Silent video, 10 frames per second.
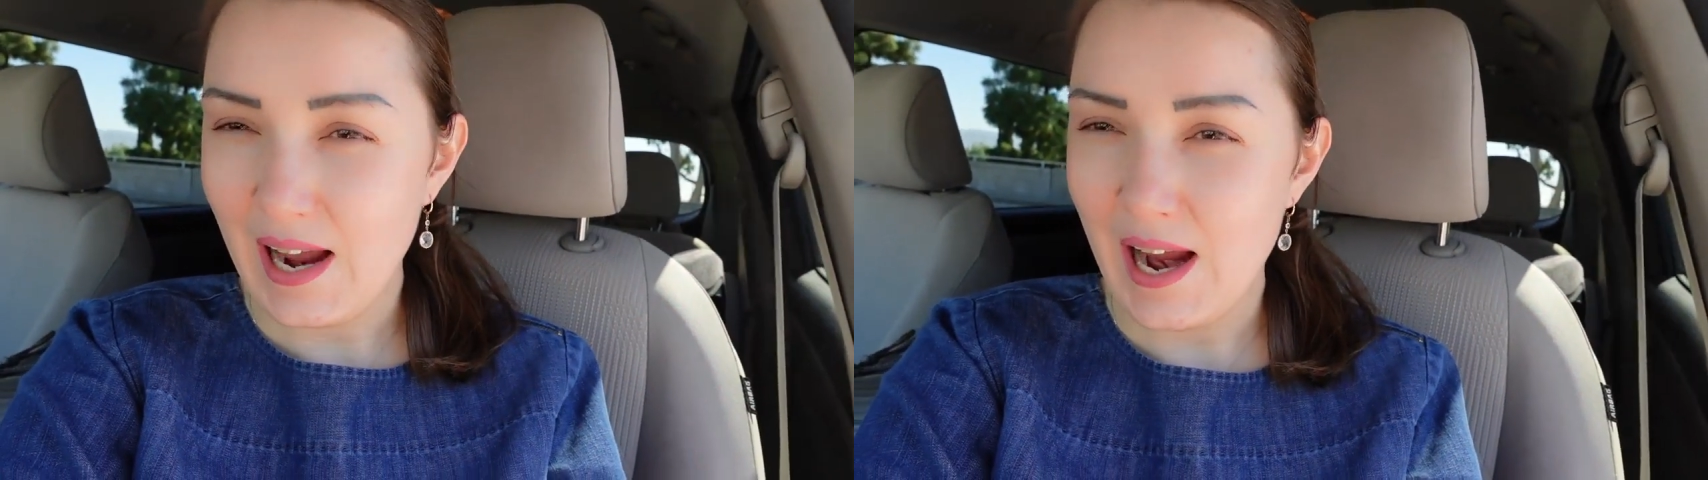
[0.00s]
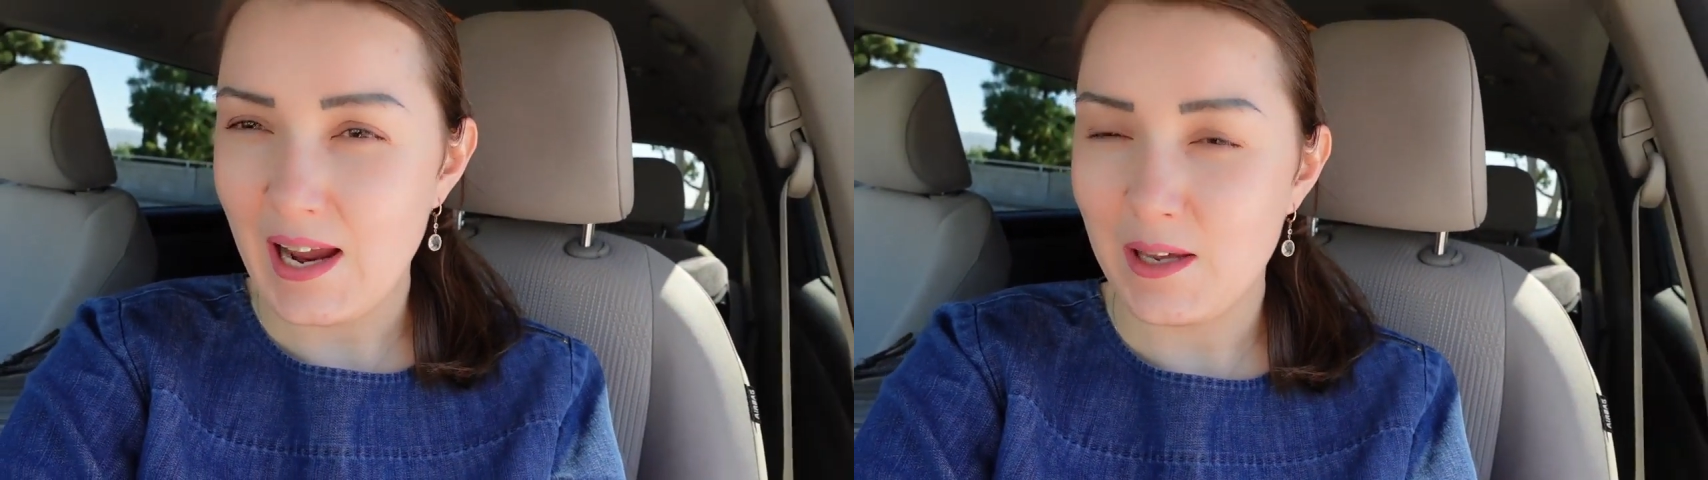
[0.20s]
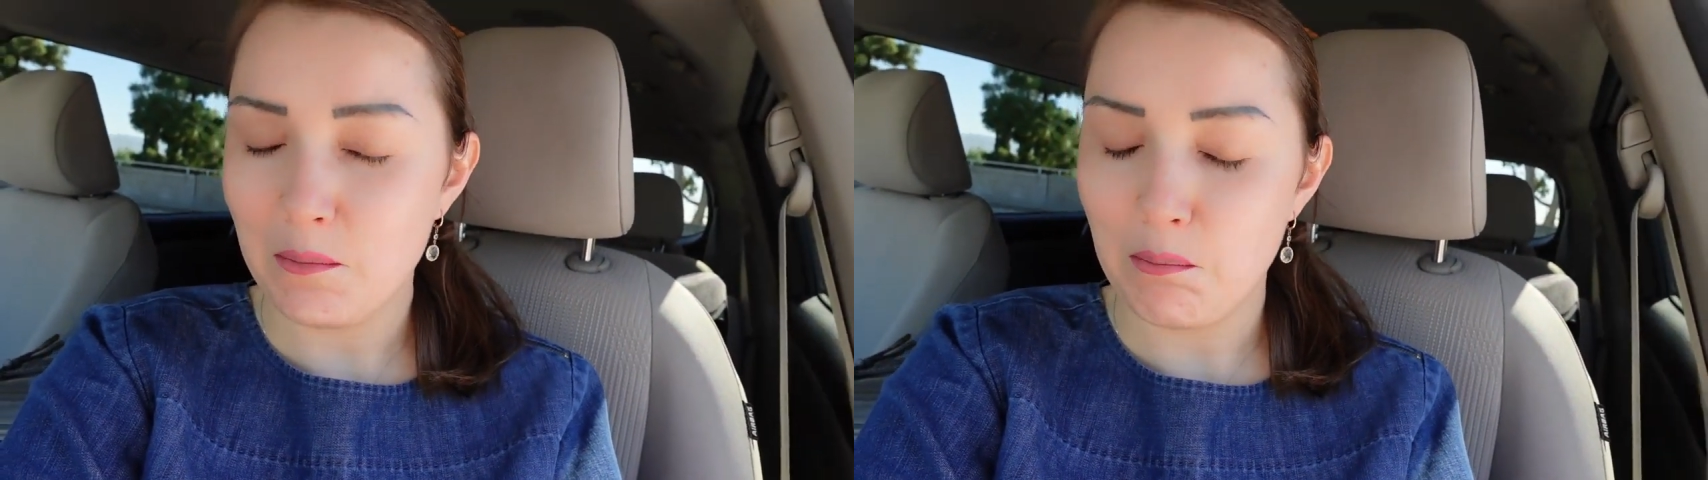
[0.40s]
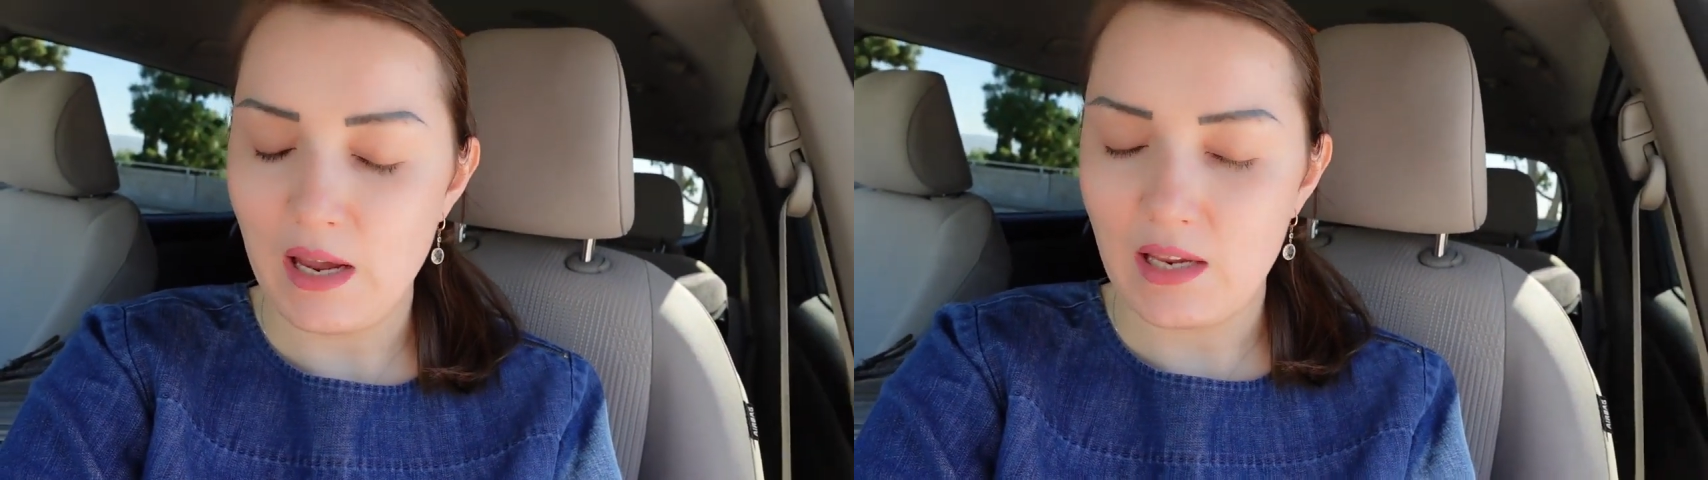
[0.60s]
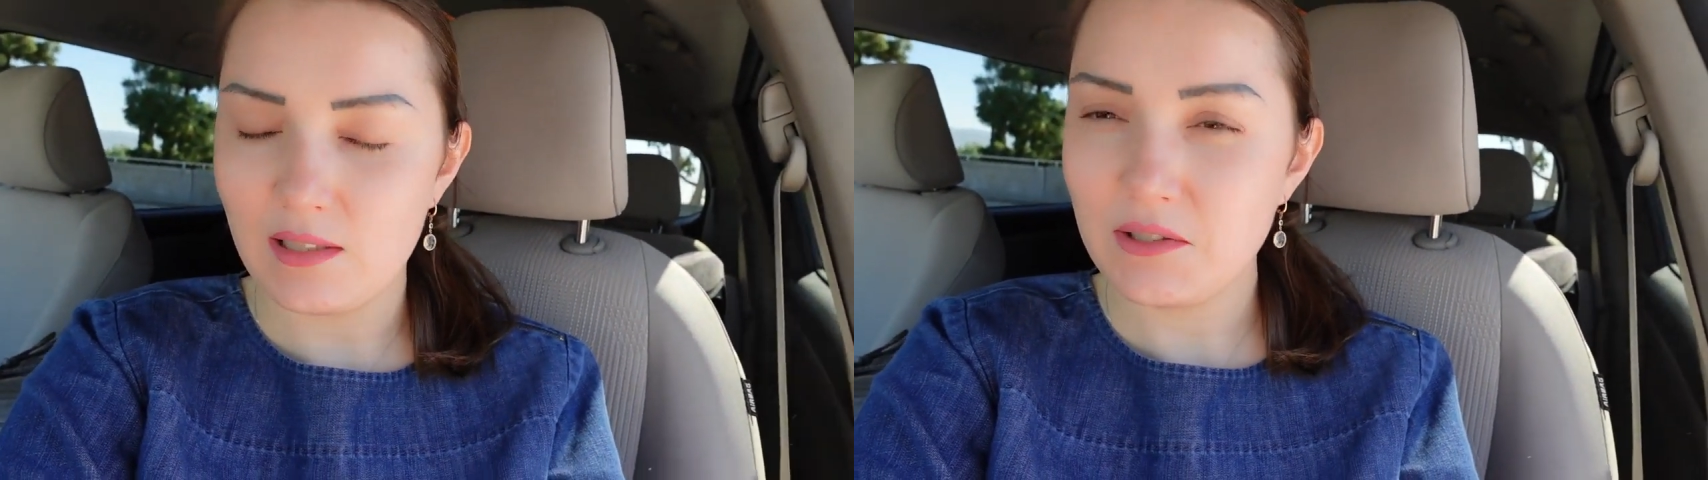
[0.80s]
I
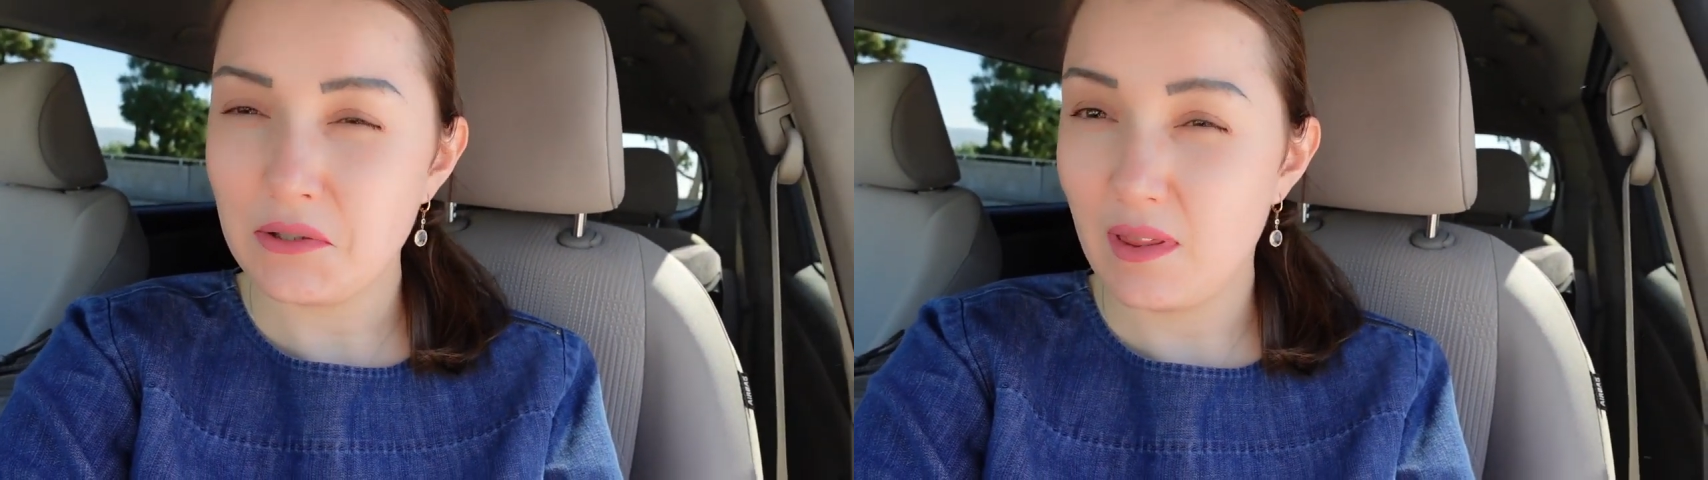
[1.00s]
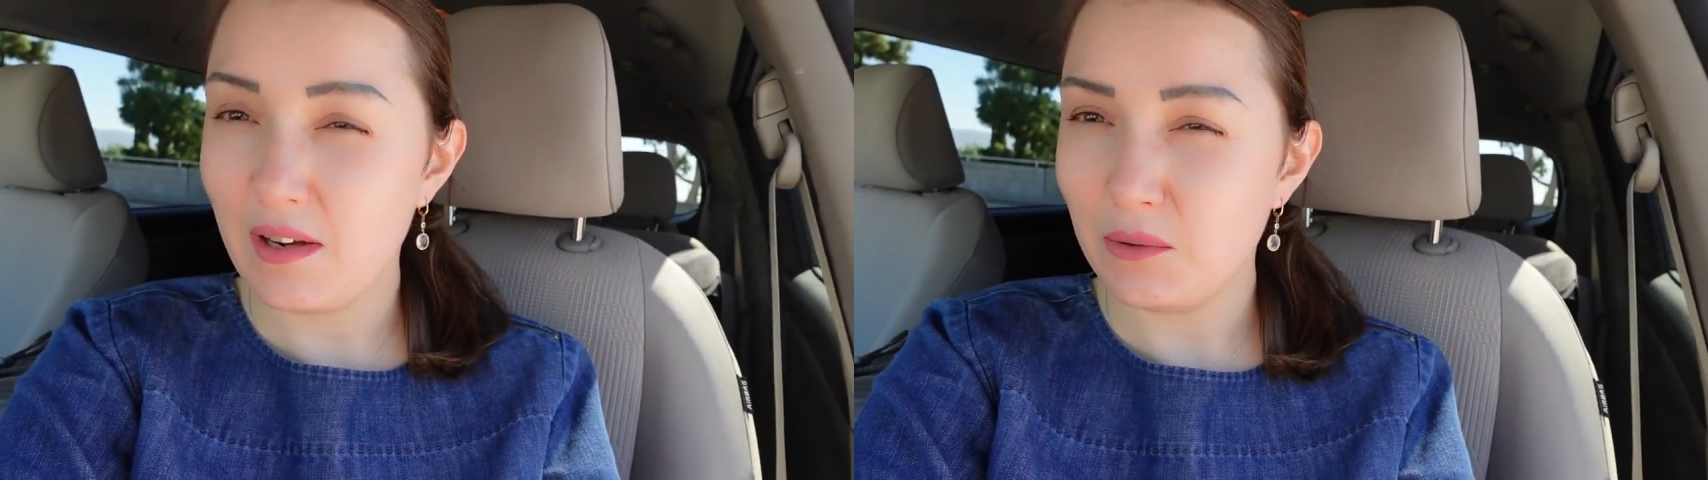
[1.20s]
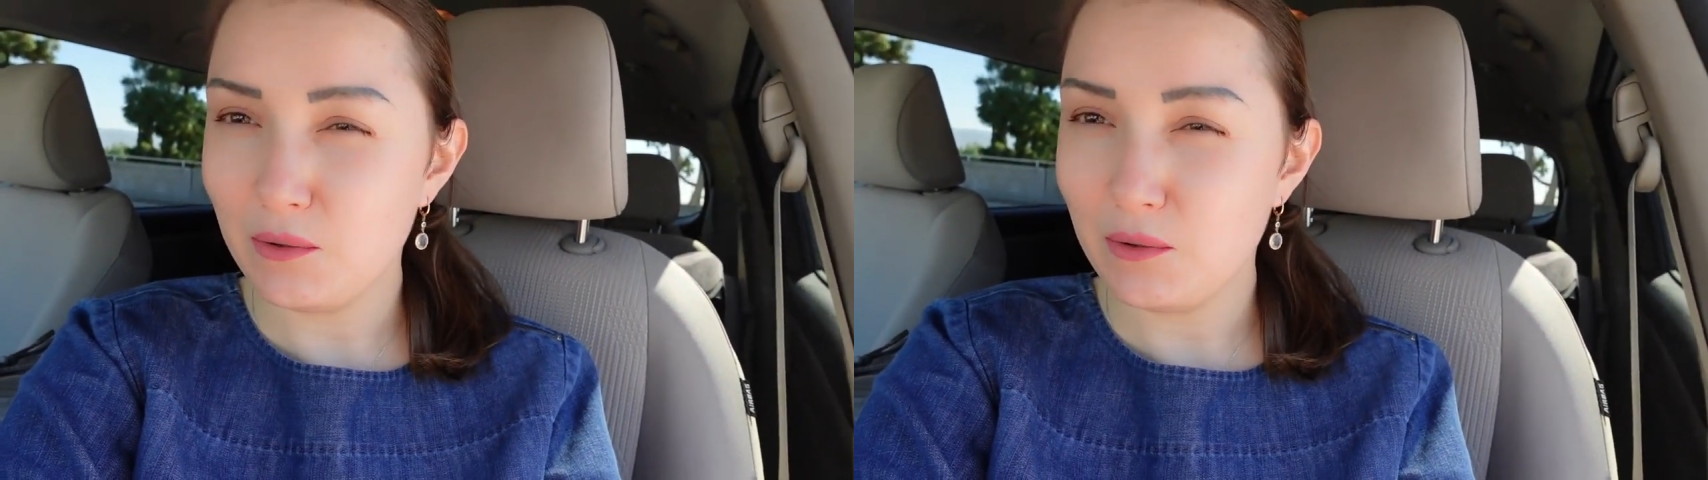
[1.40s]
made it to the